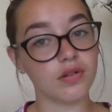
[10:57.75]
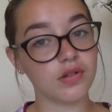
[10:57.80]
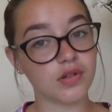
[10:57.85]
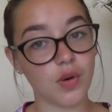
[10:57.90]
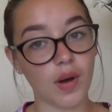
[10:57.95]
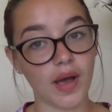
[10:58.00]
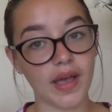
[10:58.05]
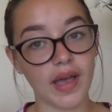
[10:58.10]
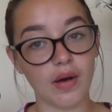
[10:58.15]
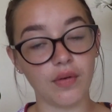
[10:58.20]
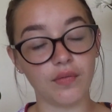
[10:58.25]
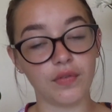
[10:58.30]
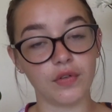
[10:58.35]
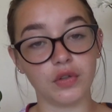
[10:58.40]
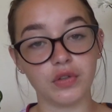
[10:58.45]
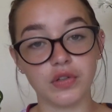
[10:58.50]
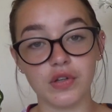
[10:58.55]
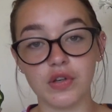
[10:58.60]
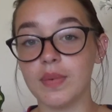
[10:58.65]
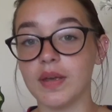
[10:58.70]
quite helpful
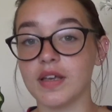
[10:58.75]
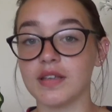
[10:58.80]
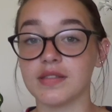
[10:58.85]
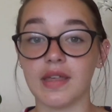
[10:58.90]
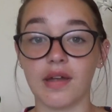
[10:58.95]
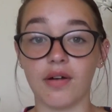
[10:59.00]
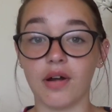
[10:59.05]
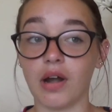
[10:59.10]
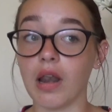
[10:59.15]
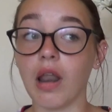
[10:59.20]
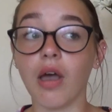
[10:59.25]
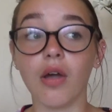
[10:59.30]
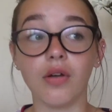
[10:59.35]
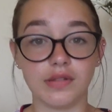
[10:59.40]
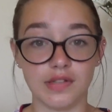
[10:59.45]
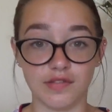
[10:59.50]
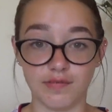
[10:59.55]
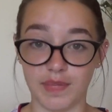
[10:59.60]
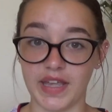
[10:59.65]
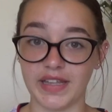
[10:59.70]
too, because there are
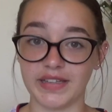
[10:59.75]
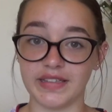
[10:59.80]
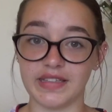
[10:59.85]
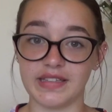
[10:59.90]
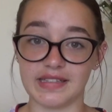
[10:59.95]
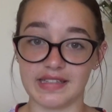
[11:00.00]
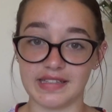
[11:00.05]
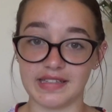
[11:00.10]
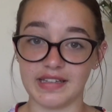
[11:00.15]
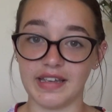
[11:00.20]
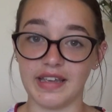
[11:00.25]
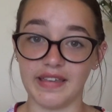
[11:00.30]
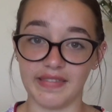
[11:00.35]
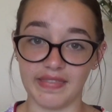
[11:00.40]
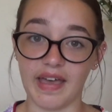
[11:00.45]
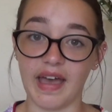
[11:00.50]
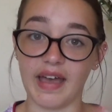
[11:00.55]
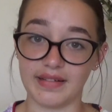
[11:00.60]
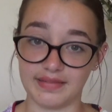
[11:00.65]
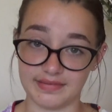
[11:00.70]
loads of pins in that